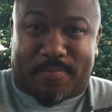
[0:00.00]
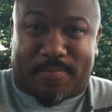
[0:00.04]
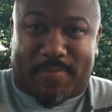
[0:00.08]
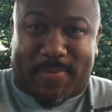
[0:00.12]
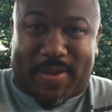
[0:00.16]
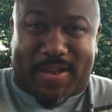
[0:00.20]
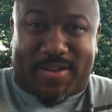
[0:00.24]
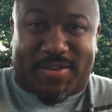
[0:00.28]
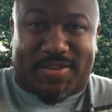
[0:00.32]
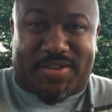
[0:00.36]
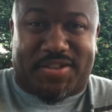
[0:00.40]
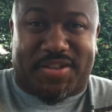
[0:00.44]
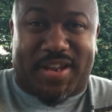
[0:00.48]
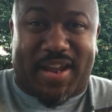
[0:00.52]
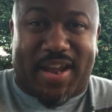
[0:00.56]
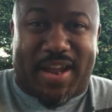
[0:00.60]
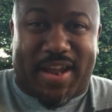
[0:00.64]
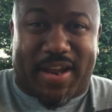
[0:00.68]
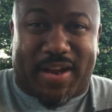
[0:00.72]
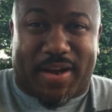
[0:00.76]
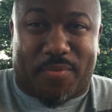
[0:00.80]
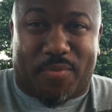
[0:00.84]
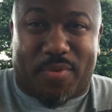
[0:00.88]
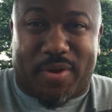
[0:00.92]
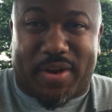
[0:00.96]
and
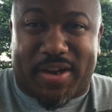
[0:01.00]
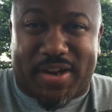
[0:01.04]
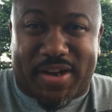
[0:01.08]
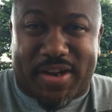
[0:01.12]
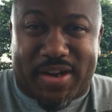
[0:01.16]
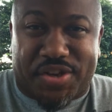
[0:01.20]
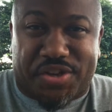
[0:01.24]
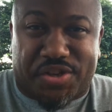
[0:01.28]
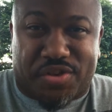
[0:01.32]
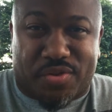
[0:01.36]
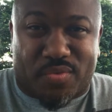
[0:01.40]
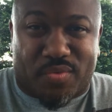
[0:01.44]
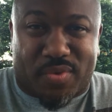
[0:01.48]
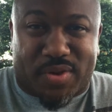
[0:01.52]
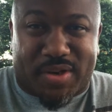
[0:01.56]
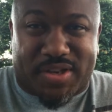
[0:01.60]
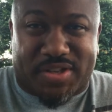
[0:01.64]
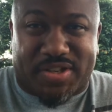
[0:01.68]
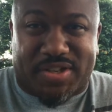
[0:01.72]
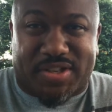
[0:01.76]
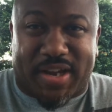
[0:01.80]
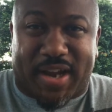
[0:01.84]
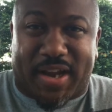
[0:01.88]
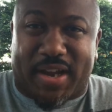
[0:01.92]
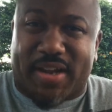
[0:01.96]
saying what it is you want to
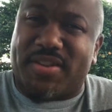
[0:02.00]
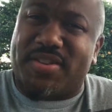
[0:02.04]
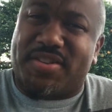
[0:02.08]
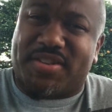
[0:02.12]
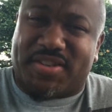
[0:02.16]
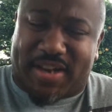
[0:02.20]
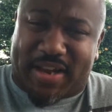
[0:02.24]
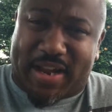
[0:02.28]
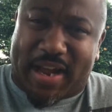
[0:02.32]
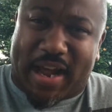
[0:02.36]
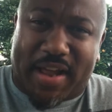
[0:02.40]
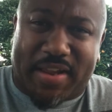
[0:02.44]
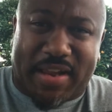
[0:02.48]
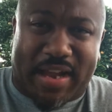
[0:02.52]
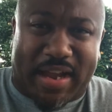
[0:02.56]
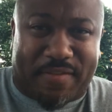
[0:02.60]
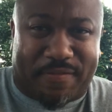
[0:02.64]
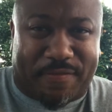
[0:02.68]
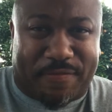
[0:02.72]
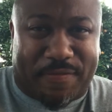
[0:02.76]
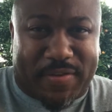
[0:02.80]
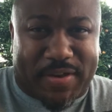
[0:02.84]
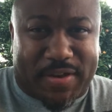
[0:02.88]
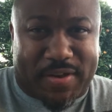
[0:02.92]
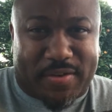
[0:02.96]
say. And see how that
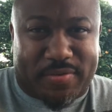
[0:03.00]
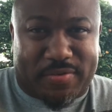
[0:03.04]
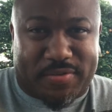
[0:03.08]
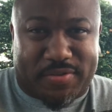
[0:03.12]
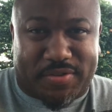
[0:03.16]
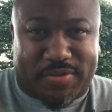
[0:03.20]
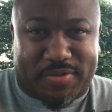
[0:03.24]
feels.